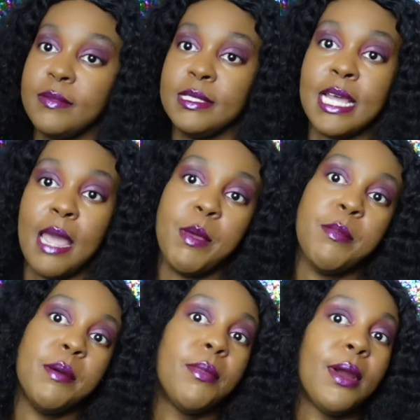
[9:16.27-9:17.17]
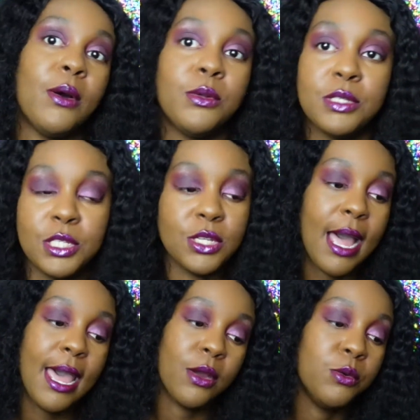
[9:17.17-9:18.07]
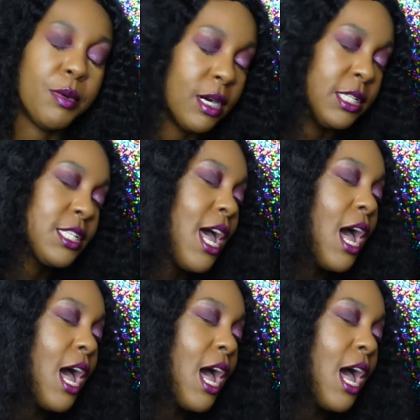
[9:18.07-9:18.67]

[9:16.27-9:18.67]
Diamond member at Ulta, so I had coupons.